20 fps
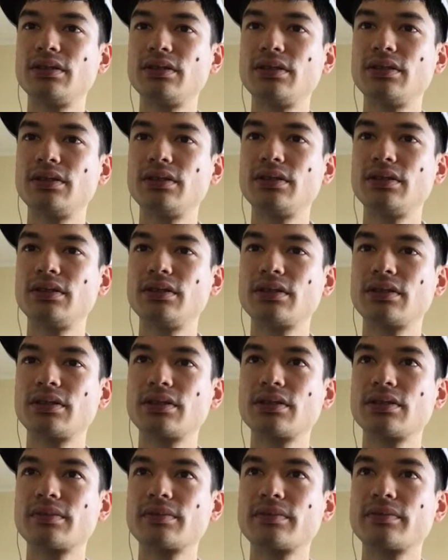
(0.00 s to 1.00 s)

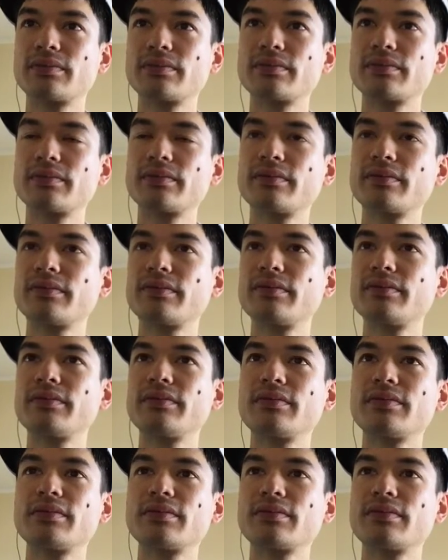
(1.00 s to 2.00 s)

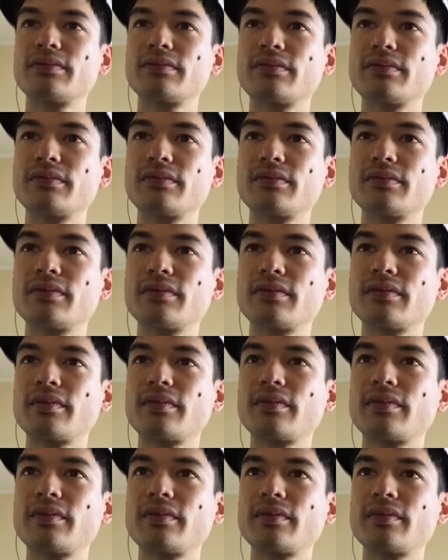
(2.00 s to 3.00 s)

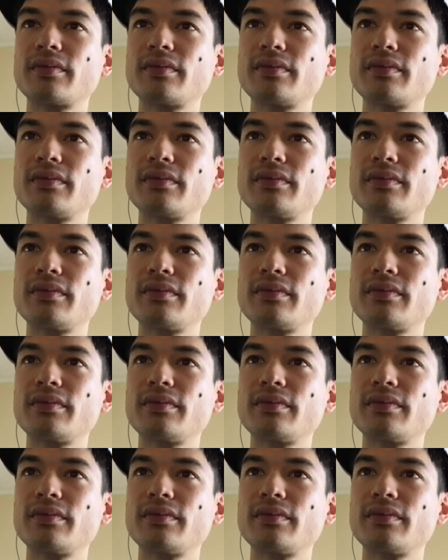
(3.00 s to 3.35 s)
(silence)